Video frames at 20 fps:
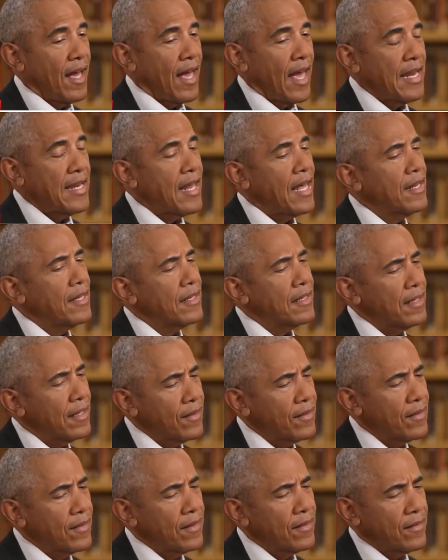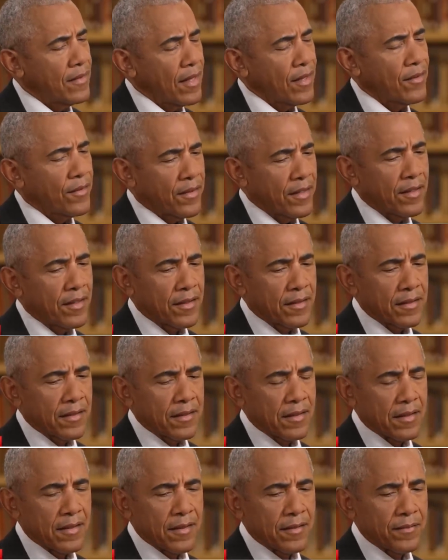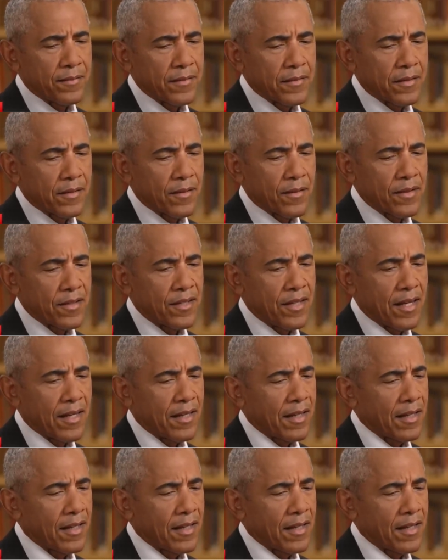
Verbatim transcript: And, and the other thing, uh, Christiane,